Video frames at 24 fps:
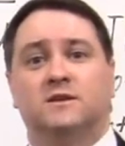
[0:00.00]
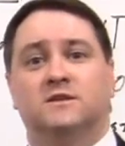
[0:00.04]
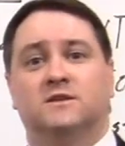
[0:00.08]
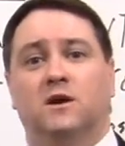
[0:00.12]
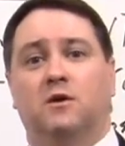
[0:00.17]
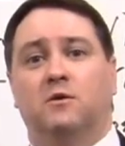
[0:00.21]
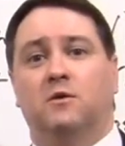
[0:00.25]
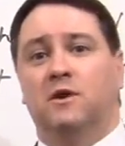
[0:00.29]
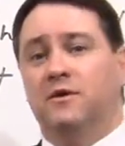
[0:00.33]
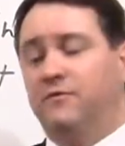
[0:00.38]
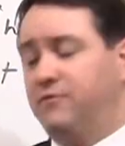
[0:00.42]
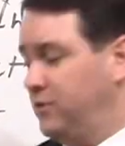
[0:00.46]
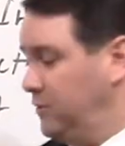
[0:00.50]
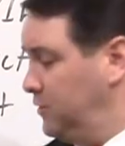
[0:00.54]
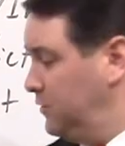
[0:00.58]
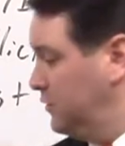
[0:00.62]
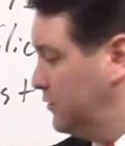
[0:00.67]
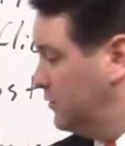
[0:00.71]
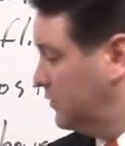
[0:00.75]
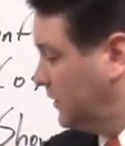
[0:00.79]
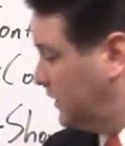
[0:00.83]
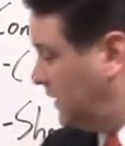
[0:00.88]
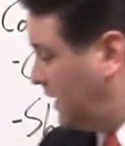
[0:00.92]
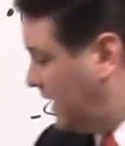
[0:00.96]
So if
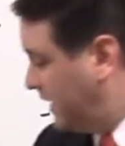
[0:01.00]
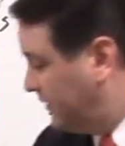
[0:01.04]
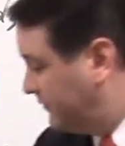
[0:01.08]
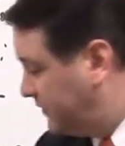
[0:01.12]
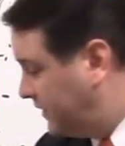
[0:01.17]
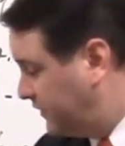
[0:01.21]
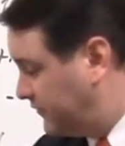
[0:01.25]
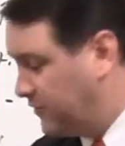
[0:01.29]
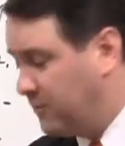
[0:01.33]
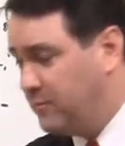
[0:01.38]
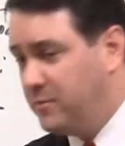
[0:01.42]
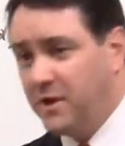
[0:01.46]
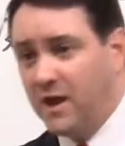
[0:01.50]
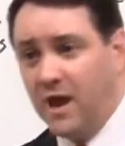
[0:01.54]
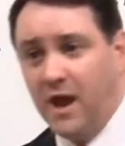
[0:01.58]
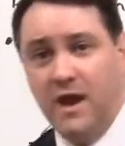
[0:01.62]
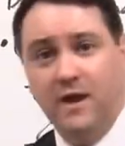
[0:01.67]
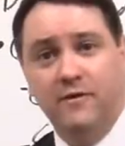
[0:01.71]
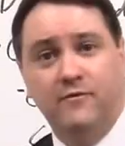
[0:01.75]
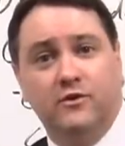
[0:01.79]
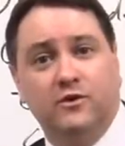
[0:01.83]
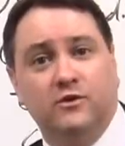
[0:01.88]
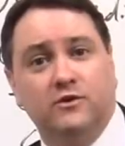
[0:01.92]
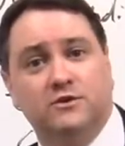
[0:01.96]
you have different
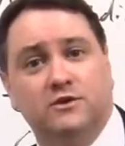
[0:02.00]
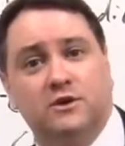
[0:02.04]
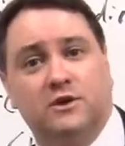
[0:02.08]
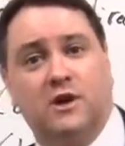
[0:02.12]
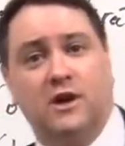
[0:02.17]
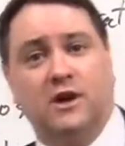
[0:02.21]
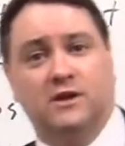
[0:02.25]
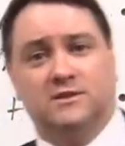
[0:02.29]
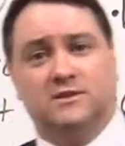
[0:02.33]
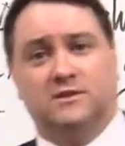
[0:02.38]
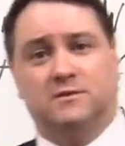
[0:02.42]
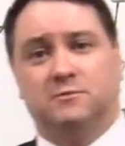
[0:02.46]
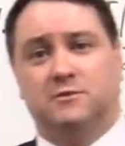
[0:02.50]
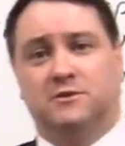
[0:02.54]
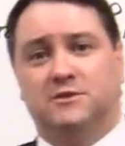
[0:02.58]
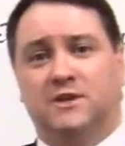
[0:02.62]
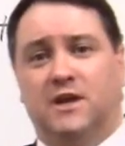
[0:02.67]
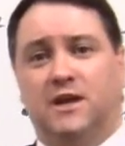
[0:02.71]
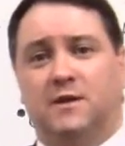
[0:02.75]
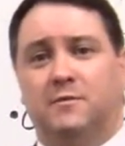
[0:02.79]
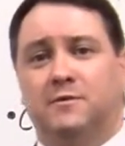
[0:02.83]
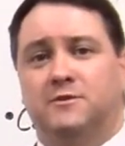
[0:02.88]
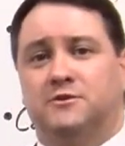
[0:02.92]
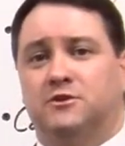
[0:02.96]
behaviors or customer
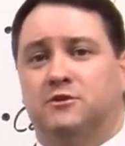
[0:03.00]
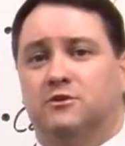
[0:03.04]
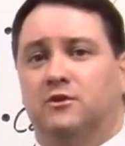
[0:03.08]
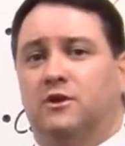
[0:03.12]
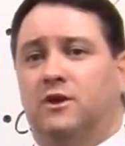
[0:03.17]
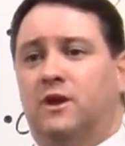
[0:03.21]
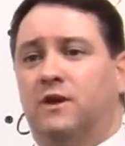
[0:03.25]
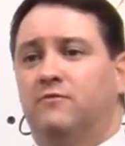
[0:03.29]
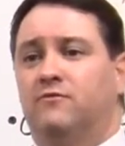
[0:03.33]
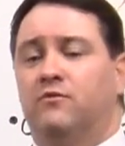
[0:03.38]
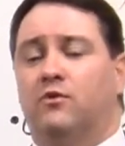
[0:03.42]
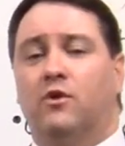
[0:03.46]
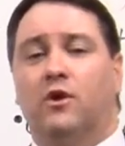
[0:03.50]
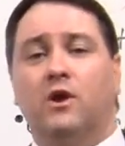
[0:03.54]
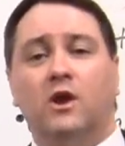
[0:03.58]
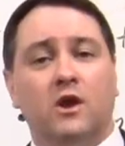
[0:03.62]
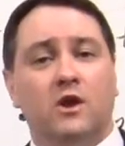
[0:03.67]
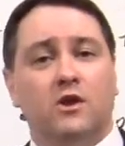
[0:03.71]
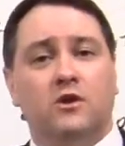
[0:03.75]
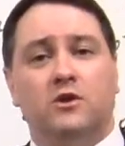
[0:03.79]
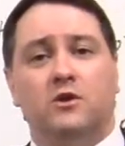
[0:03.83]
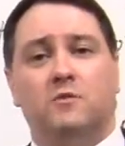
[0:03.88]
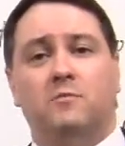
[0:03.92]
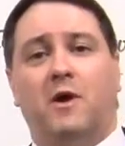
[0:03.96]
segments you're looking
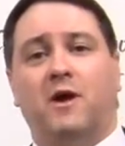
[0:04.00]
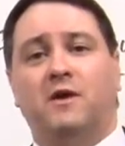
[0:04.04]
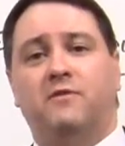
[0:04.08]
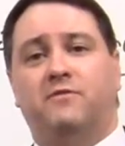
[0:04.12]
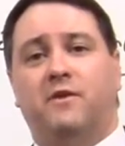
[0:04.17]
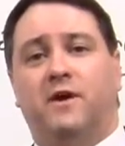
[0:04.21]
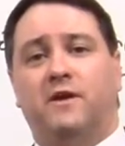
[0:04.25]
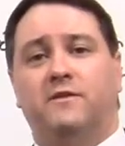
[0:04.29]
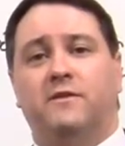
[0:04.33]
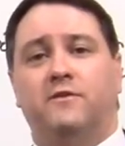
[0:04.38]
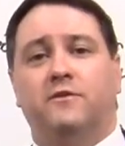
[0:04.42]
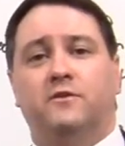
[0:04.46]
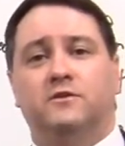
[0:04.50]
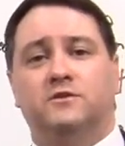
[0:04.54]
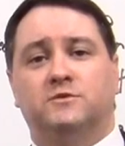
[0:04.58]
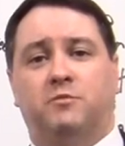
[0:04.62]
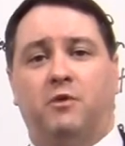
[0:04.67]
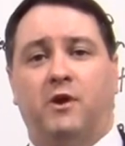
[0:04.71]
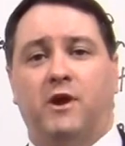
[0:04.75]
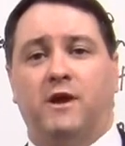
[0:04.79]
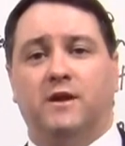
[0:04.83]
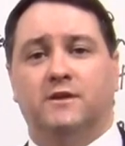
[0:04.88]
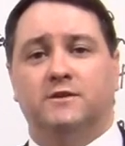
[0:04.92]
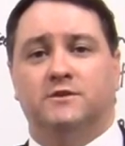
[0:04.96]
for, you might find that
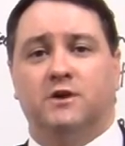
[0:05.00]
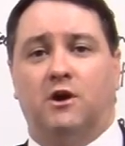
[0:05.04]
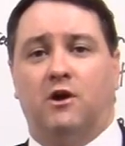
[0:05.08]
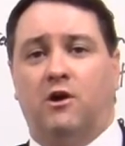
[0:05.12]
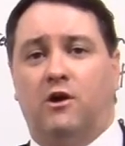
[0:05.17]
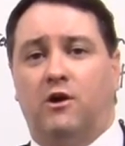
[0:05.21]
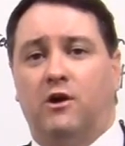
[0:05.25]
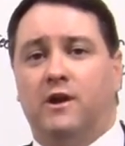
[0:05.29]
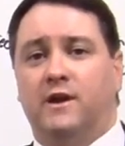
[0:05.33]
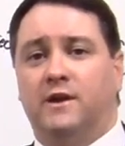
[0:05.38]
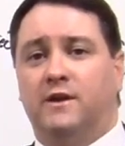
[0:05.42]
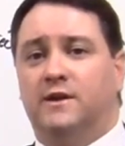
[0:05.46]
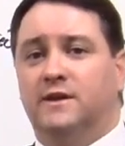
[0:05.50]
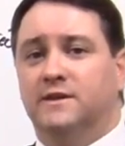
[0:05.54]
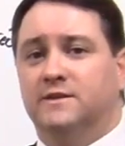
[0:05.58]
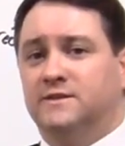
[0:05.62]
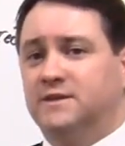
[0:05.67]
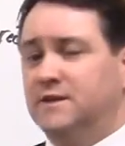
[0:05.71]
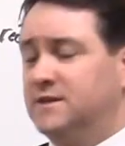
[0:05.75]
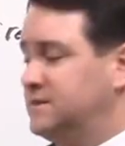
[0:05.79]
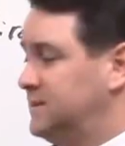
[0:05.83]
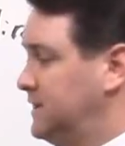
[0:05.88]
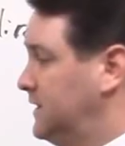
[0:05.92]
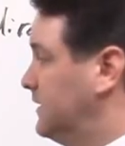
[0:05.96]
those brands are
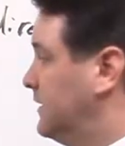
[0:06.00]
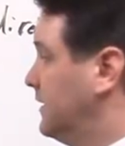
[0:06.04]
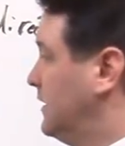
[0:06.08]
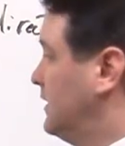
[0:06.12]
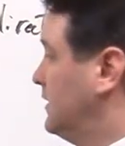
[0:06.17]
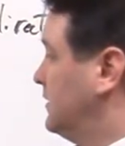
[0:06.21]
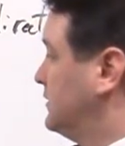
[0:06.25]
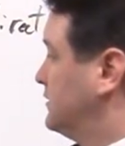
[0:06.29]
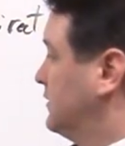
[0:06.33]
inconsistent.